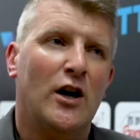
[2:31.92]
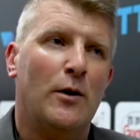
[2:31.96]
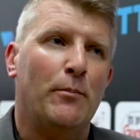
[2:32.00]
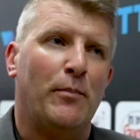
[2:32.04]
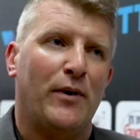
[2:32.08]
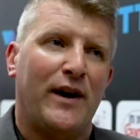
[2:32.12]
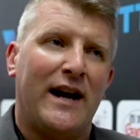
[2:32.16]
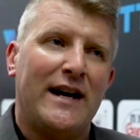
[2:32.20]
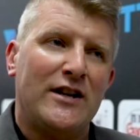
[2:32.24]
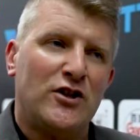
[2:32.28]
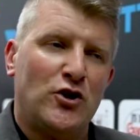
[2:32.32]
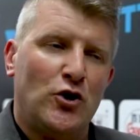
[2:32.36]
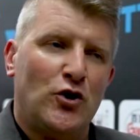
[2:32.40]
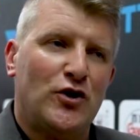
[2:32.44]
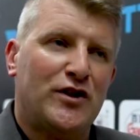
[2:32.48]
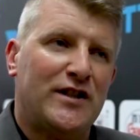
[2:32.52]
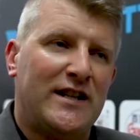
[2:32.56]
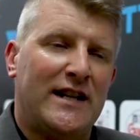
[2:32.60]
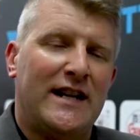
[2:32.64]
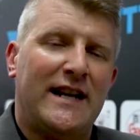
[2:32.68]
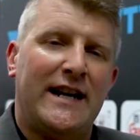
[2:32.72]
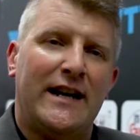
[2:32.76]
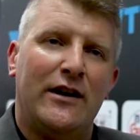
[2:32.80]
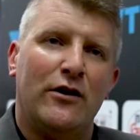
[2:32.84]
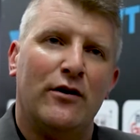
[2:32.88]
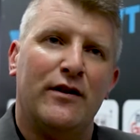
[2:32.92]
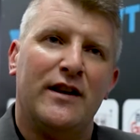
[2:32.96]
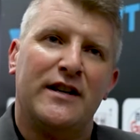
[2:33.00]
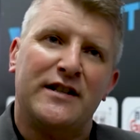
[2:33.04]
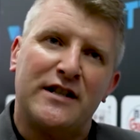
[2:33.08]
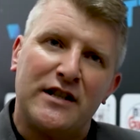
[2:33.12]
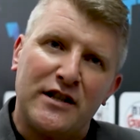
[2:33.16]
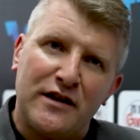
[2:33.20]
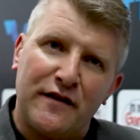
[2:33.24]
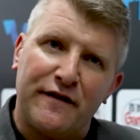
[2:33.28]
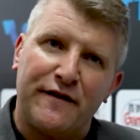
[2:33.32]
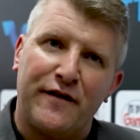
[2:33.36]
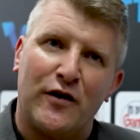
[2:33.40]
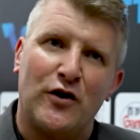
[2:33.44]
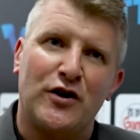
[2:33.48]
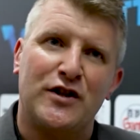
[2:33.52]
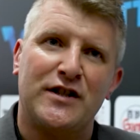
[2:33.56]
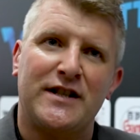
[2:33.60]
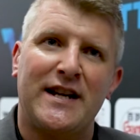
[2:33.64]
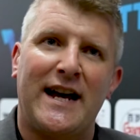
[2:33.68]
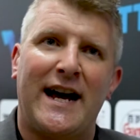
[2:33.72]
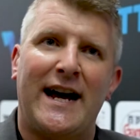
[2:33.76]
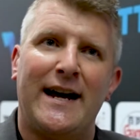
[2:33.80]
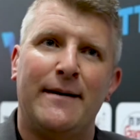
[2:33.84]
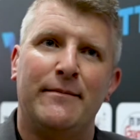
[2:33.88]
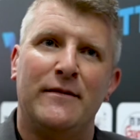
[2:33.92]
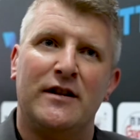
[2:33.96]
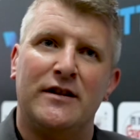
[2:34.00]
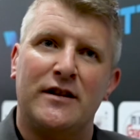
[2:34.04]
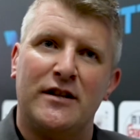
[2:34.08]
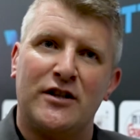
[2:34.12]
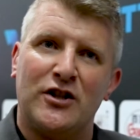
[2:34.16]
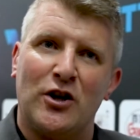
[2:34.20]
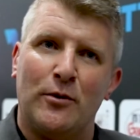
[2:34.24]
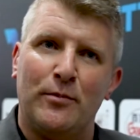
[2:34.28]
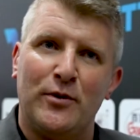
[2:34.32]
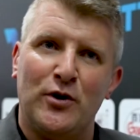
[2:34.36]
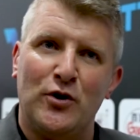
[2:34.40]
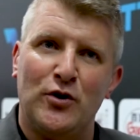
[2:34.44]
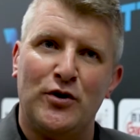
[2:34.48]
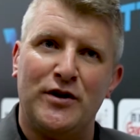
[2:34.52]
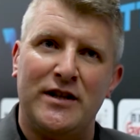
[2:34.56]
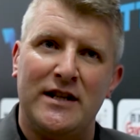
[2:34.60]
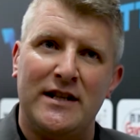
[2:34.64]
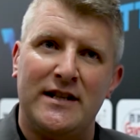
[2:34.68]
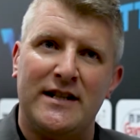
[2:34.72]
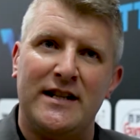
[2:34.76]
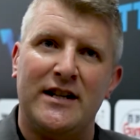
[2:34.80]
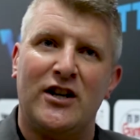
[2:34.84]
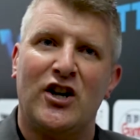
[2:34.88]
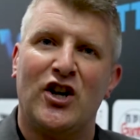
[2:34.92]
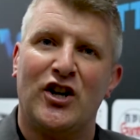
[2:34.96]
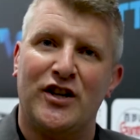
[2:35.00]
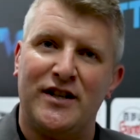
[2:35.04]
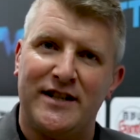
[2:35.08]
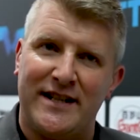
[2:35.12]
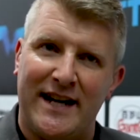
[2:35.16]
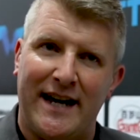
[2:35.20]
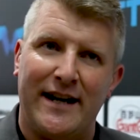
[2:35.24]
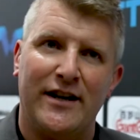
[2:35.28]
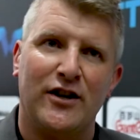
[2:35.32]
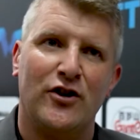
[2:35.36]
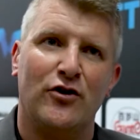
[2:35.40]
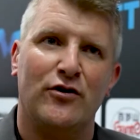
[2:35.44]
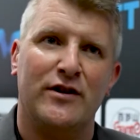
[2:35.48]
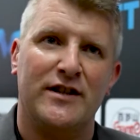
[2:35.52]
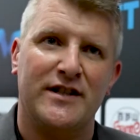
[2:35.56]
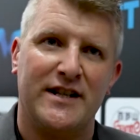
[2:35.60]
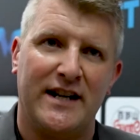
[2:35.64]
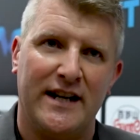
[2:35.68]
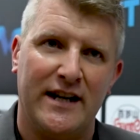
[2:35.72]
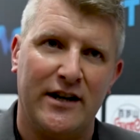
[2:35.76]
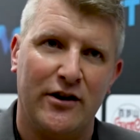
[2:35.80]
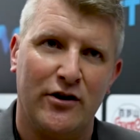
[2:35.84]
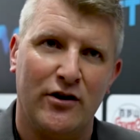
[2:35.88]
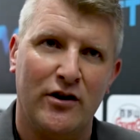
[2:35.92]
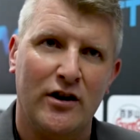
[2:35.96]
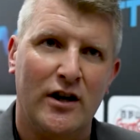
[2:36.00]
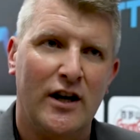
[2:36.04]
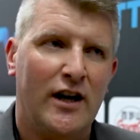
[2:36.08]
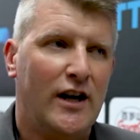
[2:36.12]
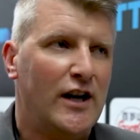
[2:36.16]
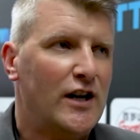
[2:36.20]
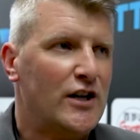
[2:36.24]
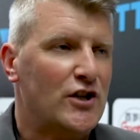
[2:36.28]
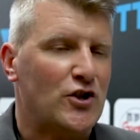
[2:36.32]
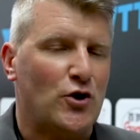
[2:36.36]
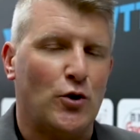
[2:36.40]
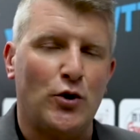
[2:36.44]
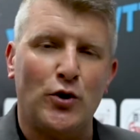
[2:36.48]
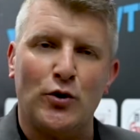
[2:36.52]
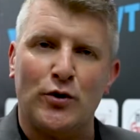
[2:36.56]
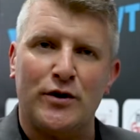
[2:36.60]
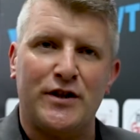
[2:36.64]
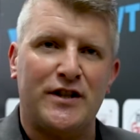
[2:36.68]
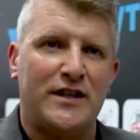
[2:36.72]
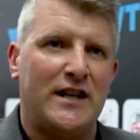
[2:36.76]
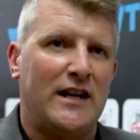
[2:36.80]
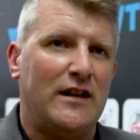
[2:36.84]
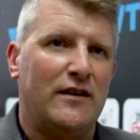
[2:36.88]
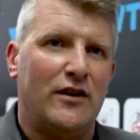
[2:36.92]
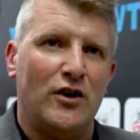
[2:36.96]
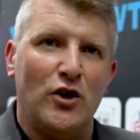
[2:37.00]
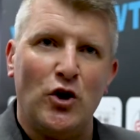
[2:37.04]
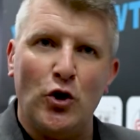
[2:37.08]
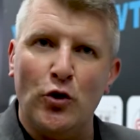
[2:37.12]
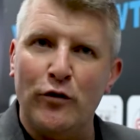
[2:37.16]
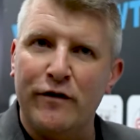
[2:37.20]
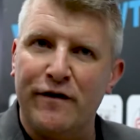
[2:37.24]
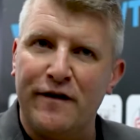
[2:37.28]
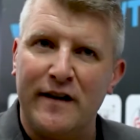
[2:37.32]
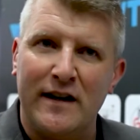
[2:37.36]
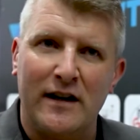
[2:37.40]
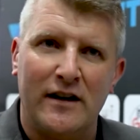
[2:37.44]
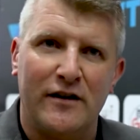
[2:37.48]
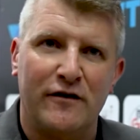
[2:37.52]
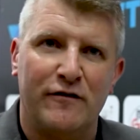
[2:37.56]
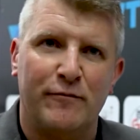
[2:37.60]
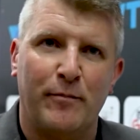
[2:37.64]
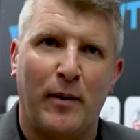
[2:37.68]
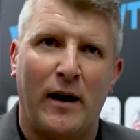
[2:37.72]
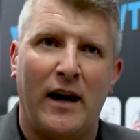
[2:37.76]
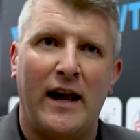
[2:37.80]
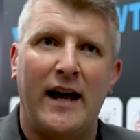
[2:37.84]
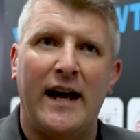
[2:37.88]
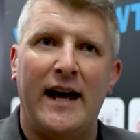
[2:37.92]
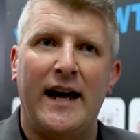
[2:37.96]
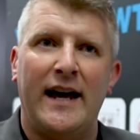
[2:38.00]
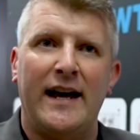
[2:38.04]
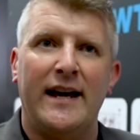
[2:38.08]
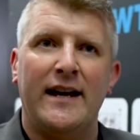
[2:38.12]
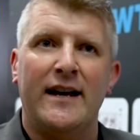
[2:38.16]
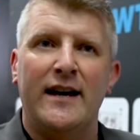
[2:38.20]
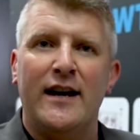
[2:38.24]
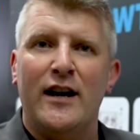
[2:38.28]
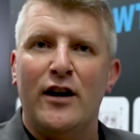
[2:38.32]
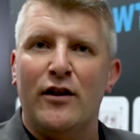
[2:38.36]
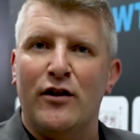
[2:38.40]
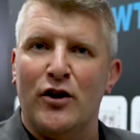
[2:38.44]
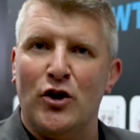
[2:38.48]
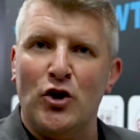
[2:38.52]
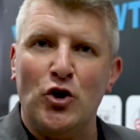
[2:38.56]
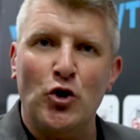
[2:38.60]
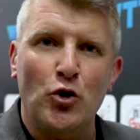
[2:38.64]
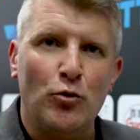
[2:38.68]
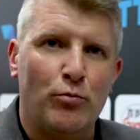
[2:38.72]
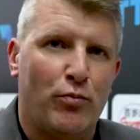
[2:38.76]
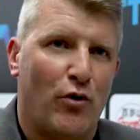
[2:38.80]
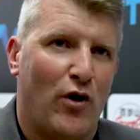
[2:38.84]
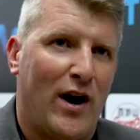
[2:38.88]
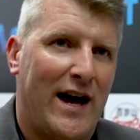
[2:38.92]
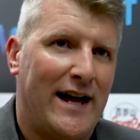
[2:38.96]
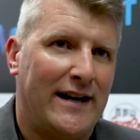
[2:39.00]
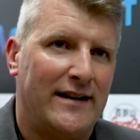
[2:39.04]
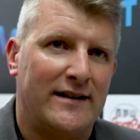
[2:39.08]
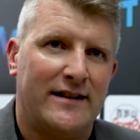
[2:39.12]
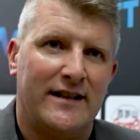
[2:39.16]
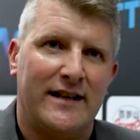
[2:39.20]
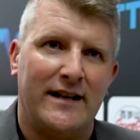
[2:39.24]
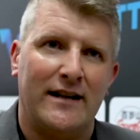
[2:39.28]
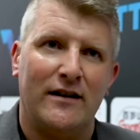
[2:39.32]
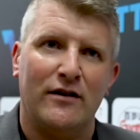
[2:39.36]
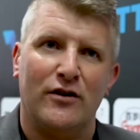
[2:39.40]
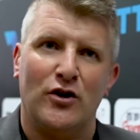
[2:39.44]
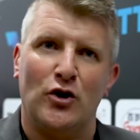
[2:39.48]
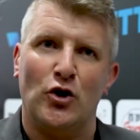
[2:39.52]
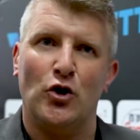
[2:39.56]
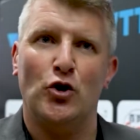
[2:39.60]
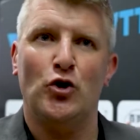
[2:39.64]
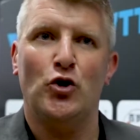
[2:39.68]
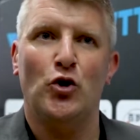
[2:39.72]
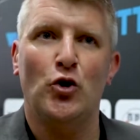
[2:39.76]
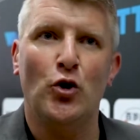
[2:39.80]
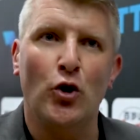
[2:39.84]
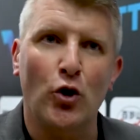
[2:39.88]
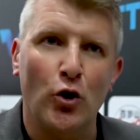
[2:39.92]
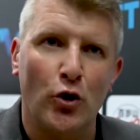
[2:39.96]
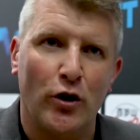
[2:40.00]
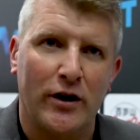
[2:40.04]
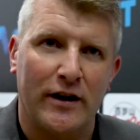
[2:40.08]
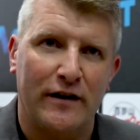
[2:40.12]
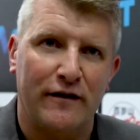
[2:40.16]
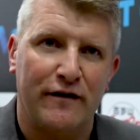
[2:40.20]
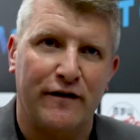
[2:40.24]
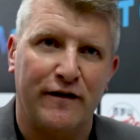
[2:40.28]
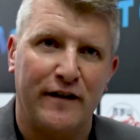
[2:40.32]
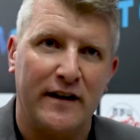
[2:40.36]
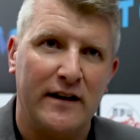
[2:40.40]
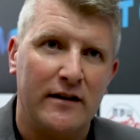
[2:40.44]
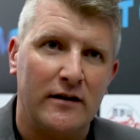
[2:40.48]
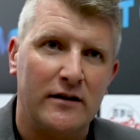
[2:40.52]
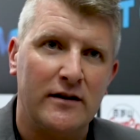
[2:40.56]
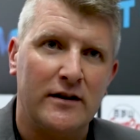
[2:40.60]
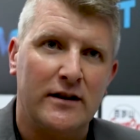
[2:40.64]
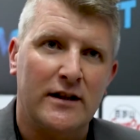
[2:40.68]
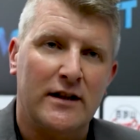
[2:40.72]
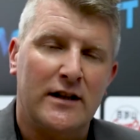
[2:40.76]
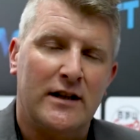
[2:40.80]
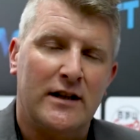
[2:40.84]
But as you see here, this is the first time that the WTT Contender is here. So you'll see the new field of play, the new branding, the new look and feel.